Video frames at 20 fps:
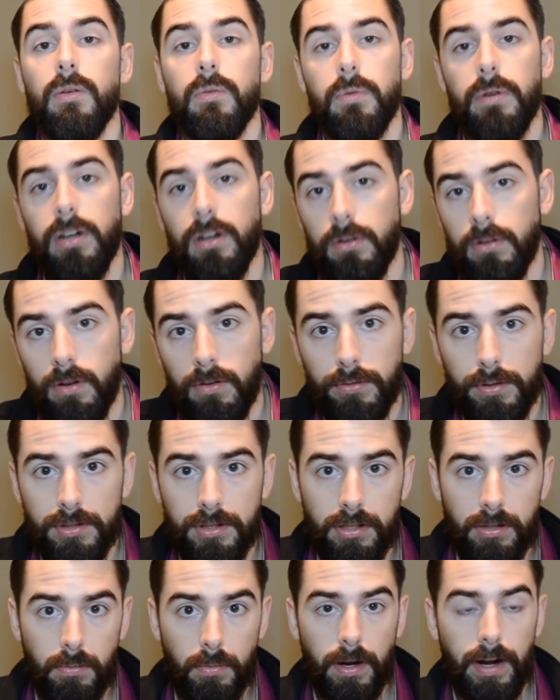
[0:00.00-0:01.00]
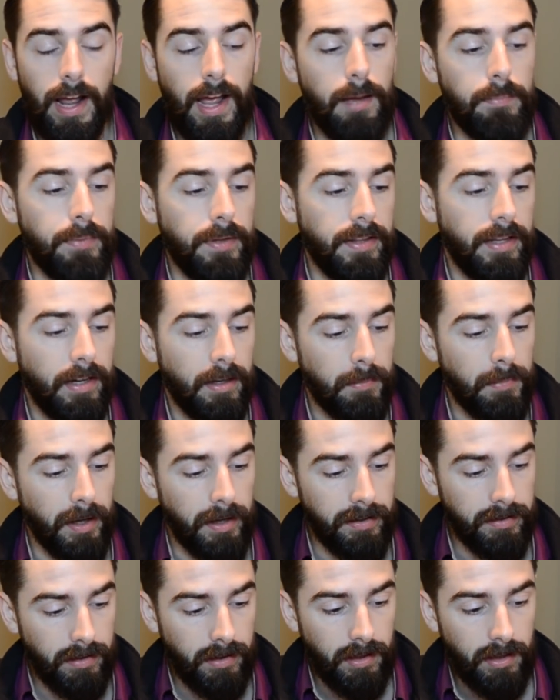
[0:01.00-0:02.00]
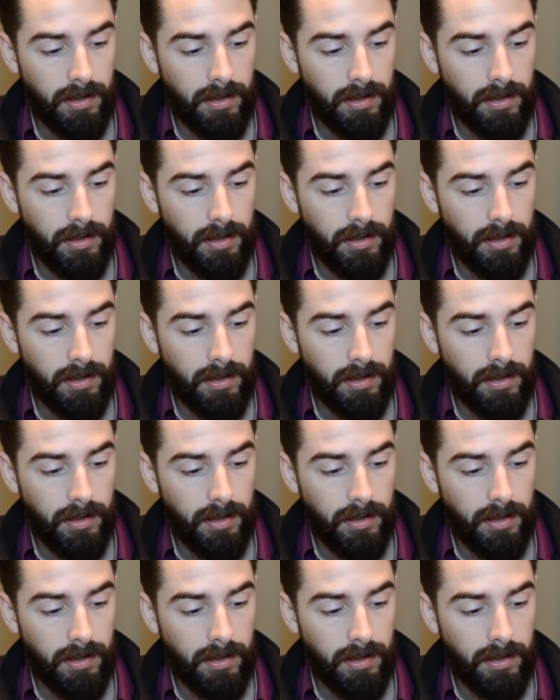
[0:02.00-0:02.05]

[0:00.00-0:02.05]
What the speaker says: We don't know for sure what happened there, but